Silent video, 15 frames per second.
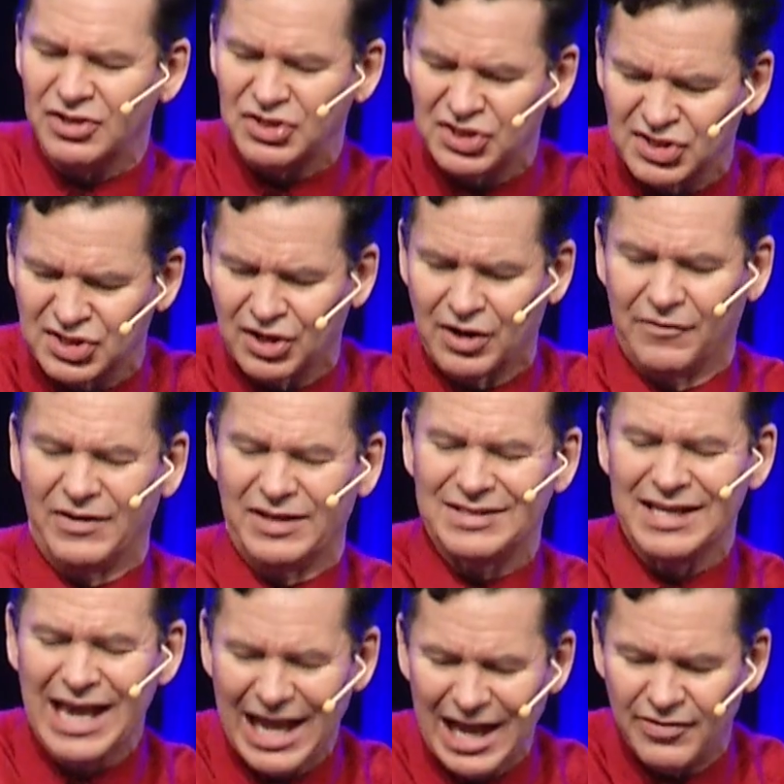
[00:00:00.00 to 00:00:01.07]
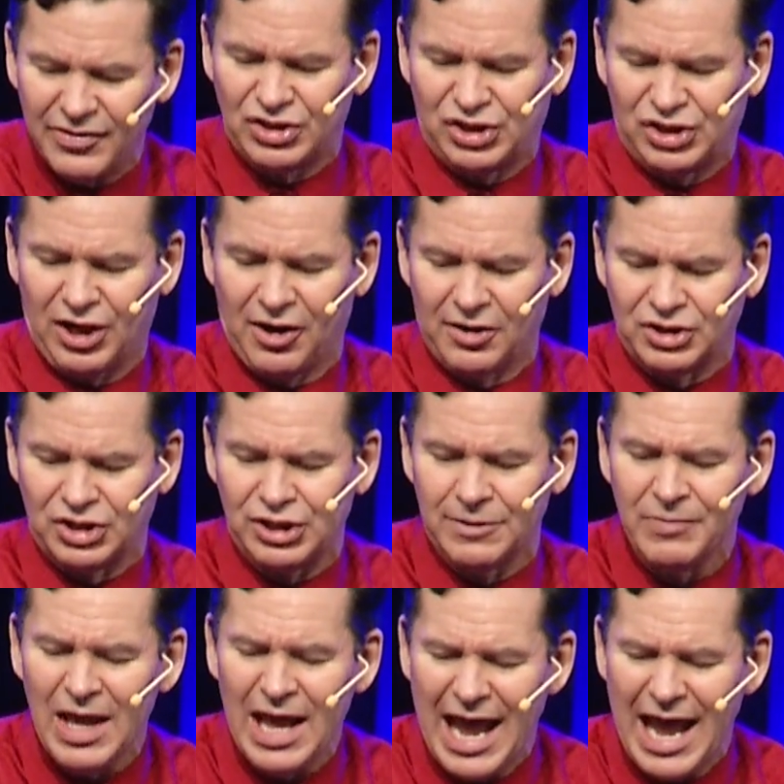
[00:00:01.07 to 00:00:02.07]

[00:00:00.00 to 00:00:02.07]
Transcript: service in the church